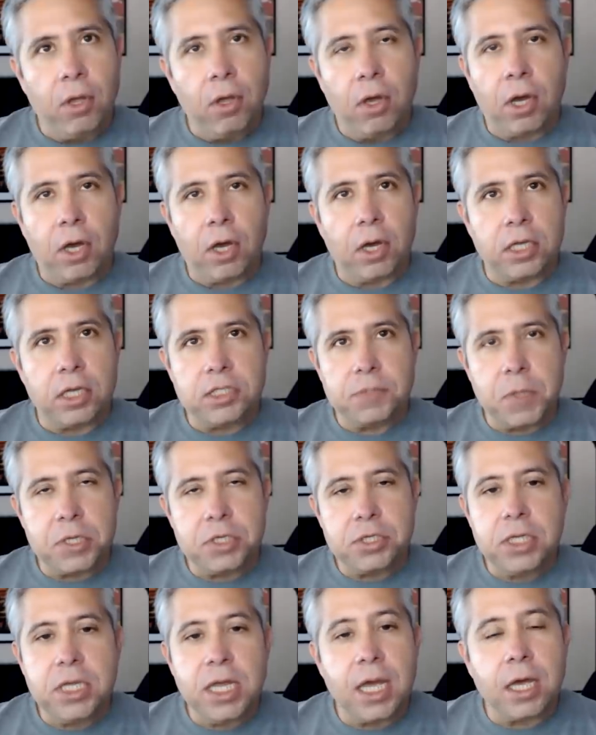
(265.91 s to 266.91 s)
uh,
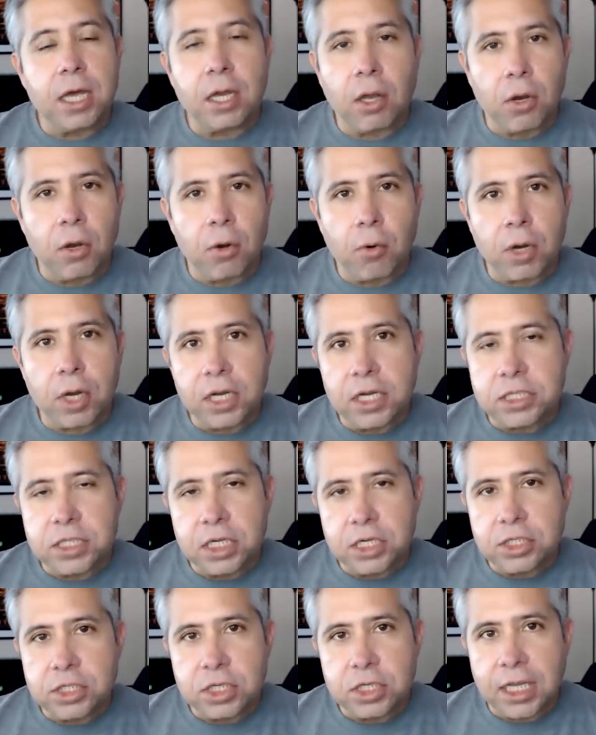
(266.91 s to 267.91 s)
especially a, an
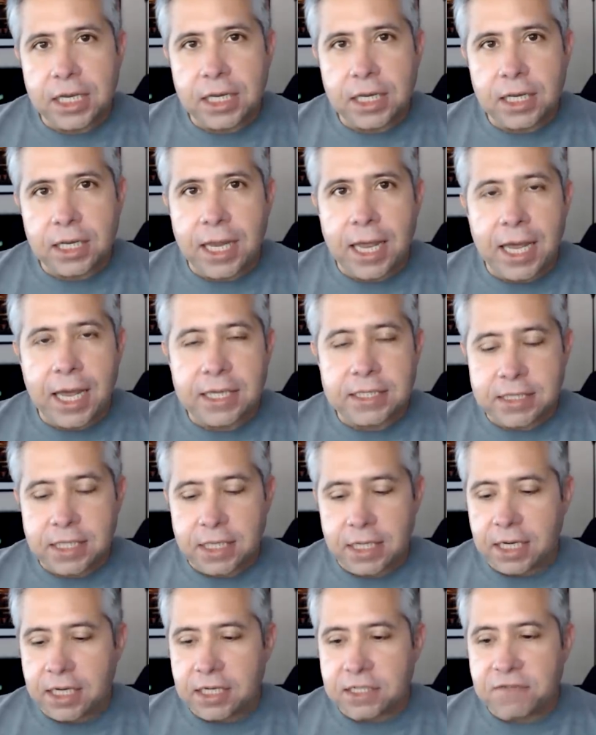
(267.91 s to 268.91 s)
organization like NASA
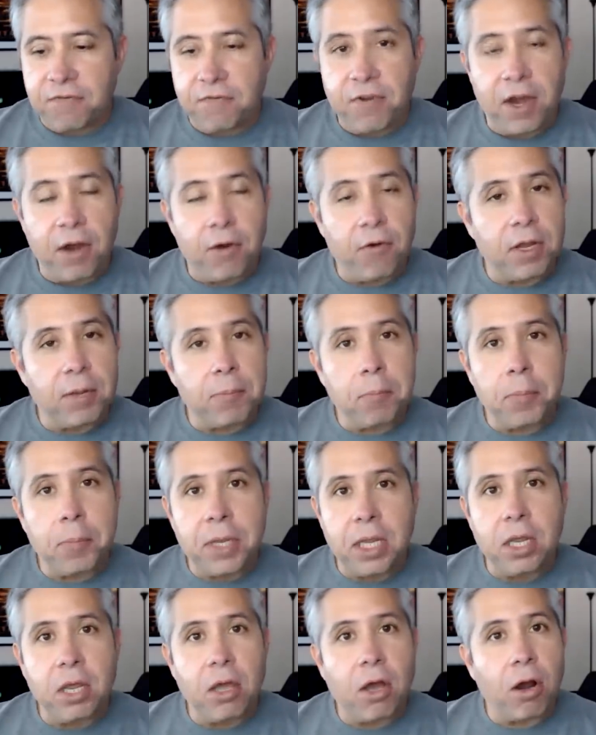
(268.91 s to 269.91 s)
that is very
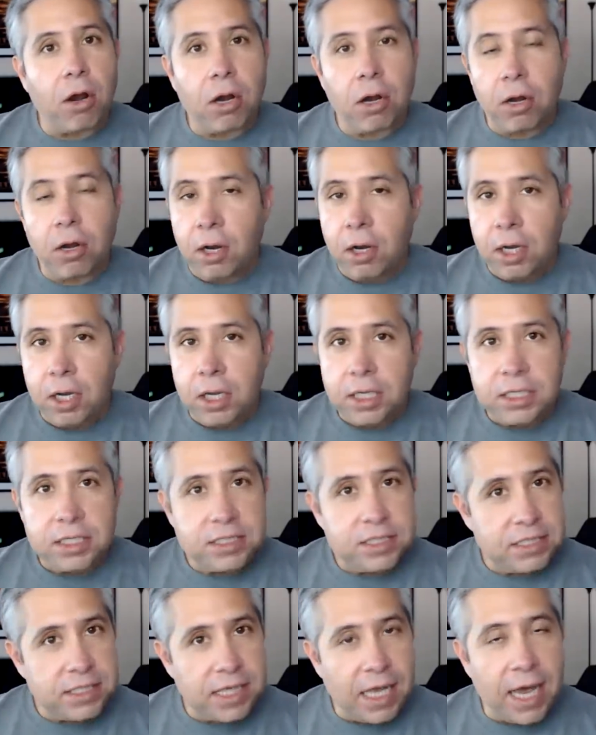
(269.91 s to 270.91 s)
PR
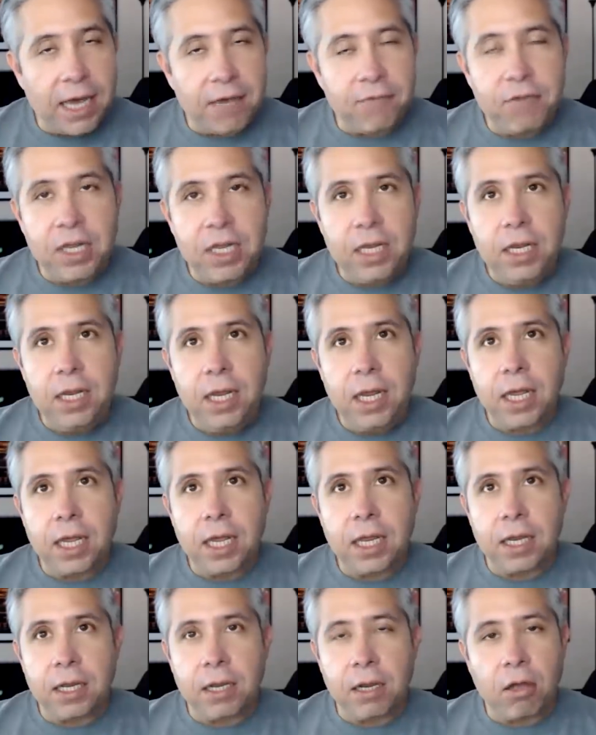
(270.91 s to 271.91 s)
savvy
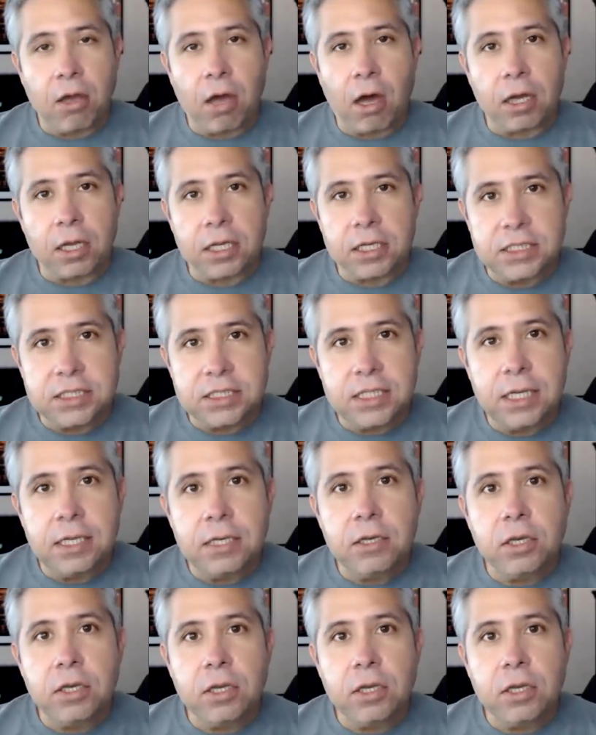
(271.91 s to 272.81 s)
and cognizant.